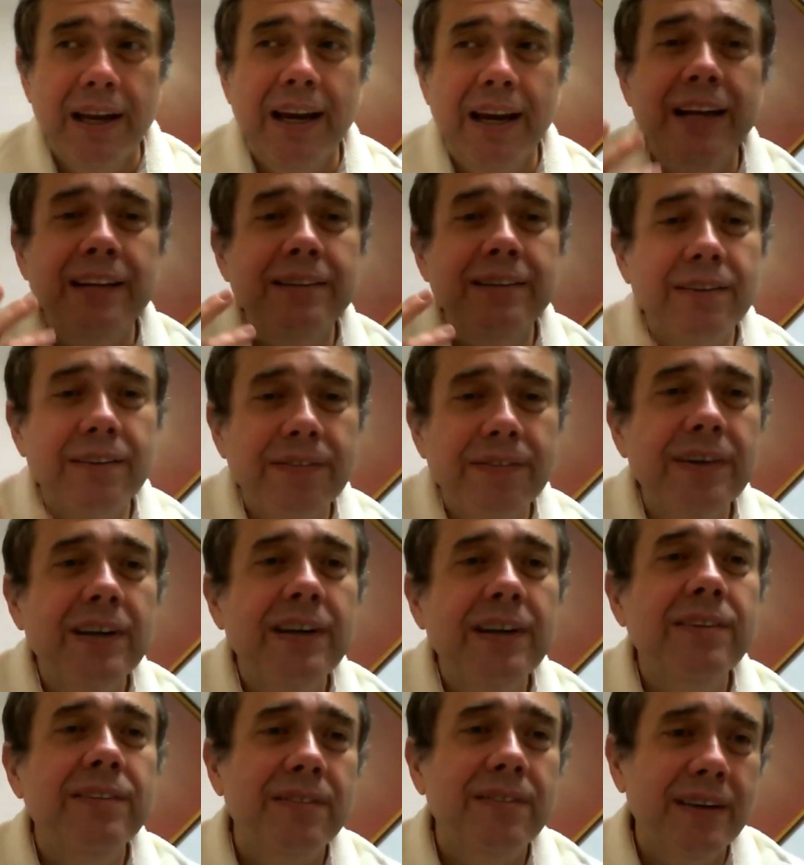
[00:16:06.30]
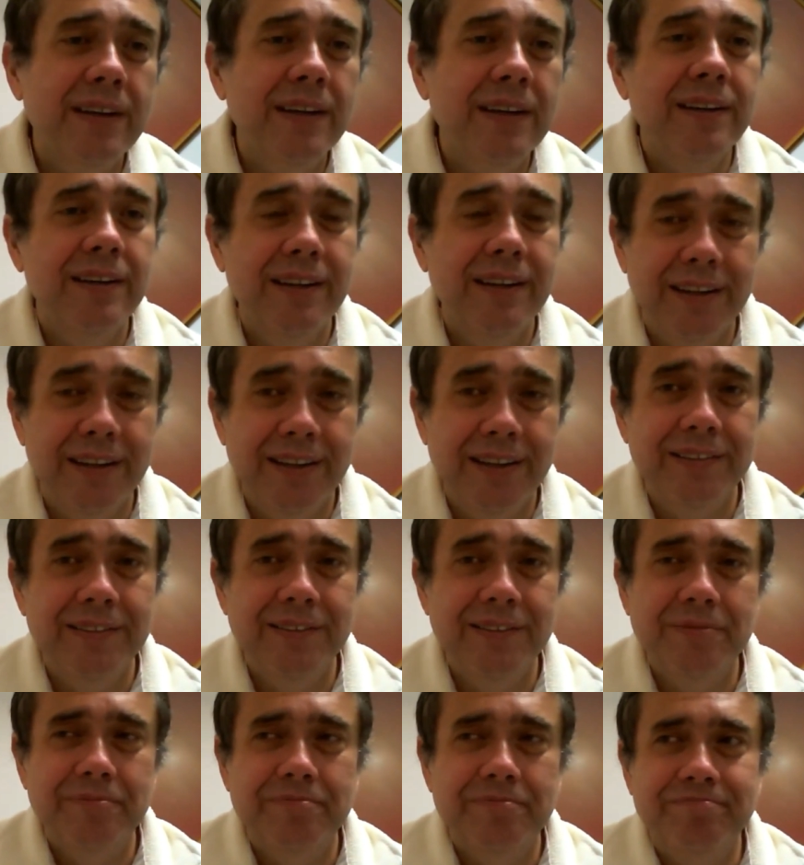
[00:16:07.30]
And the third thing
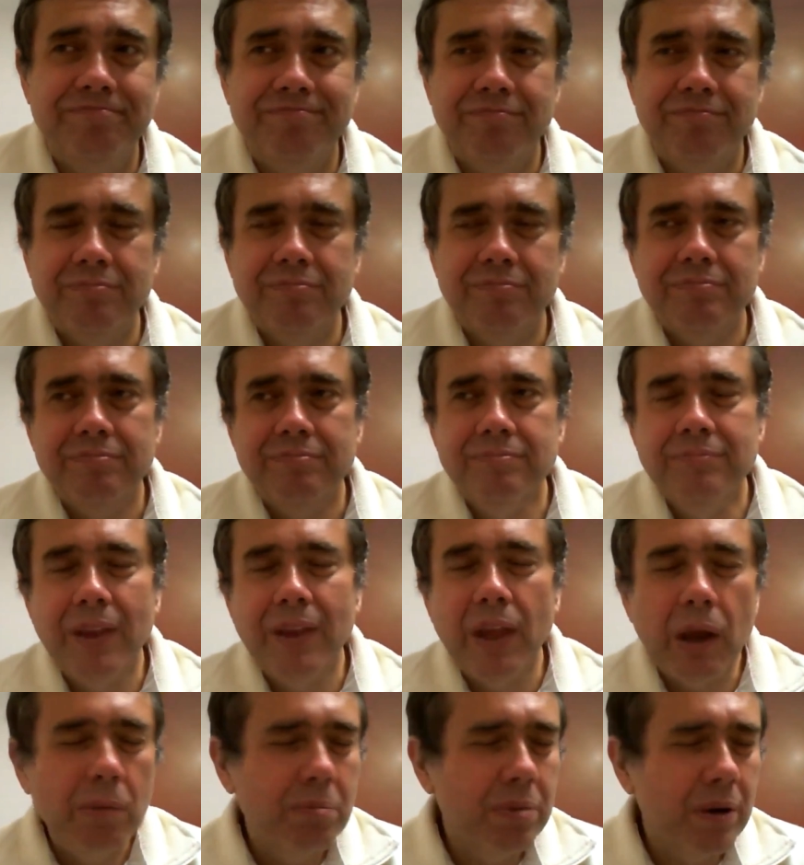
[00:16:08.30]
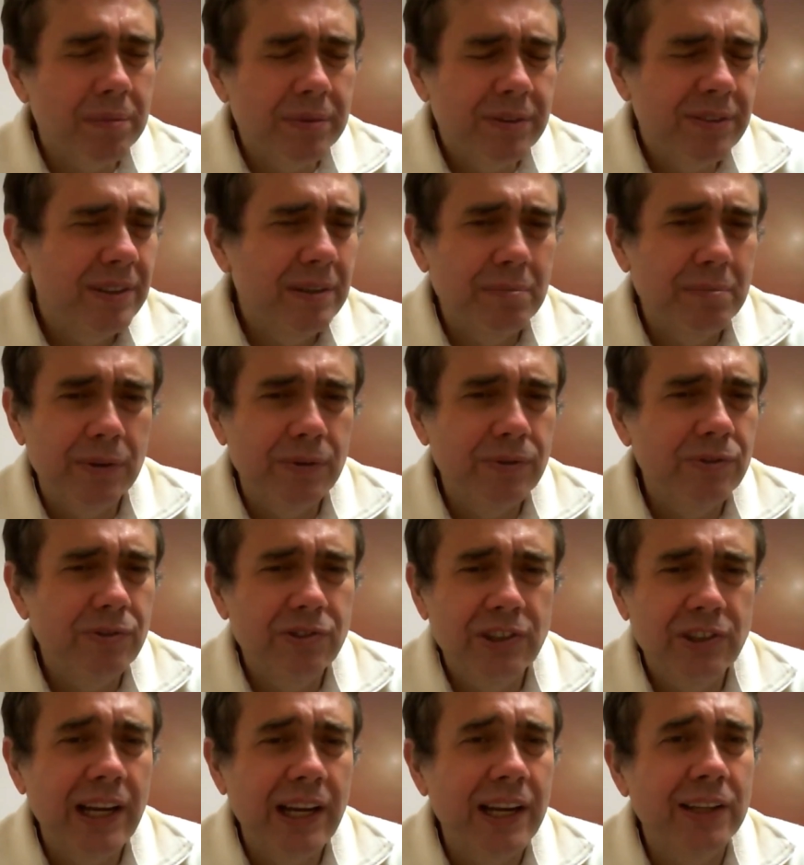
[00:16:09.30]
is probably the
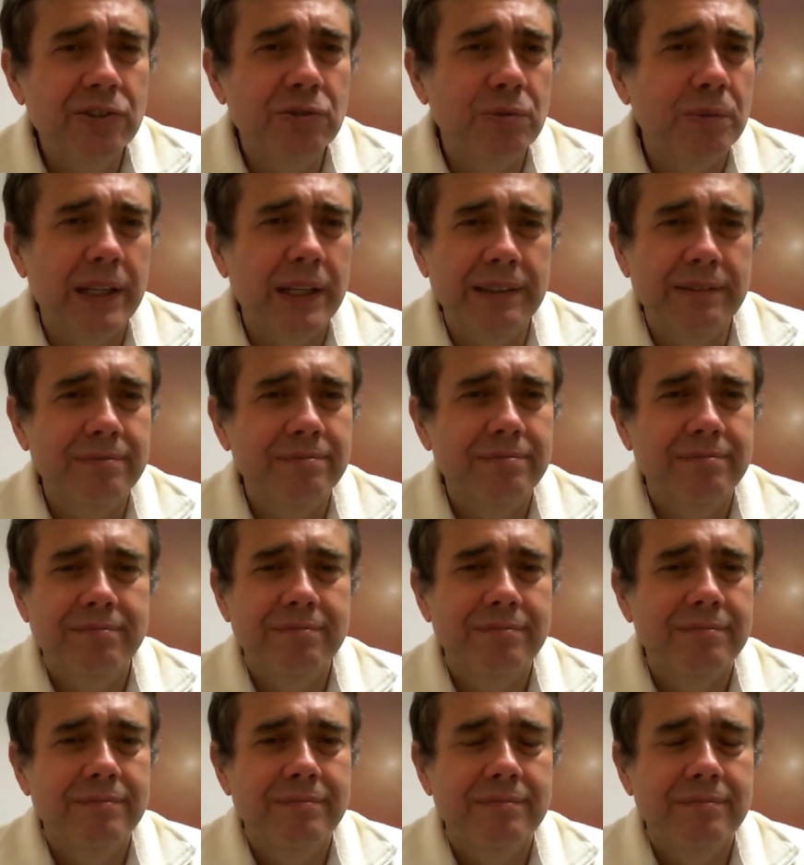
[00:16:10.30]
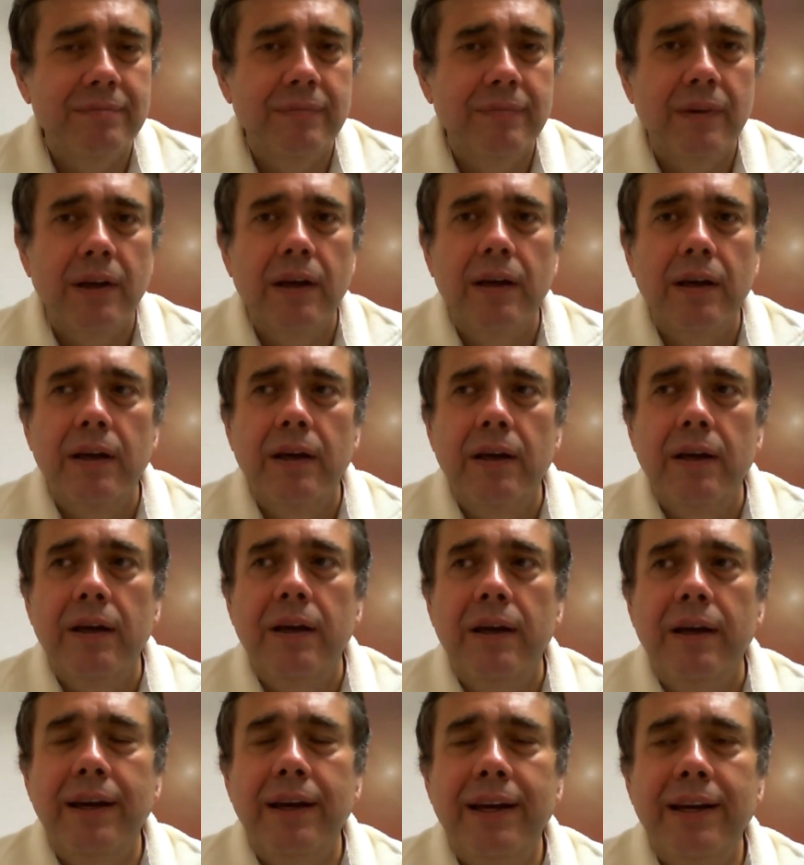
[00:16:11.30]
most challenging one
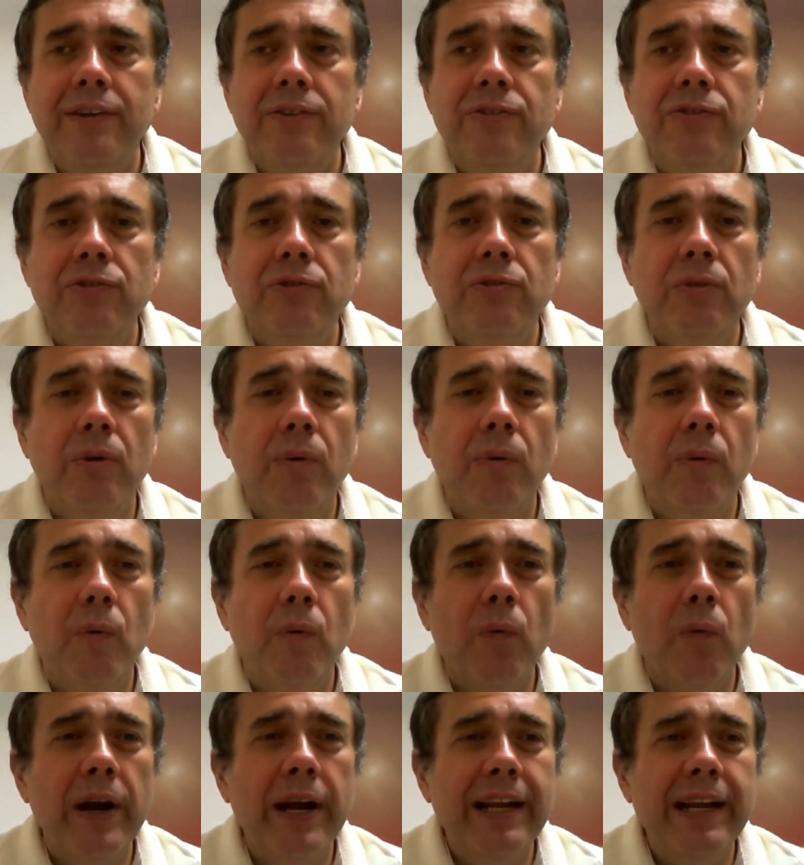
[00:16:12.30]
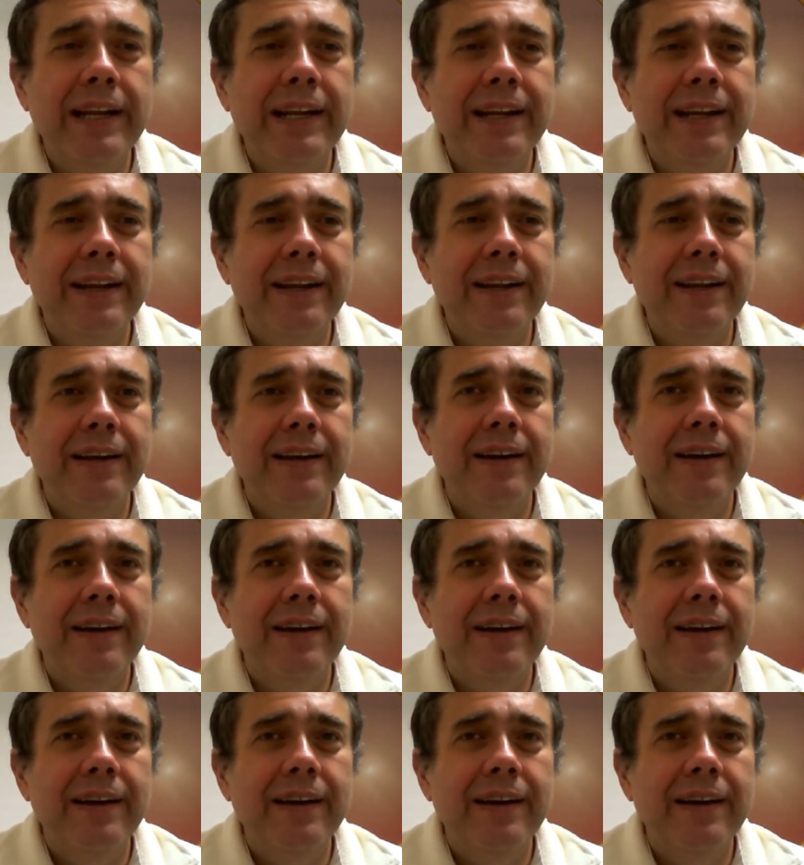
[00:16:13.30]
is when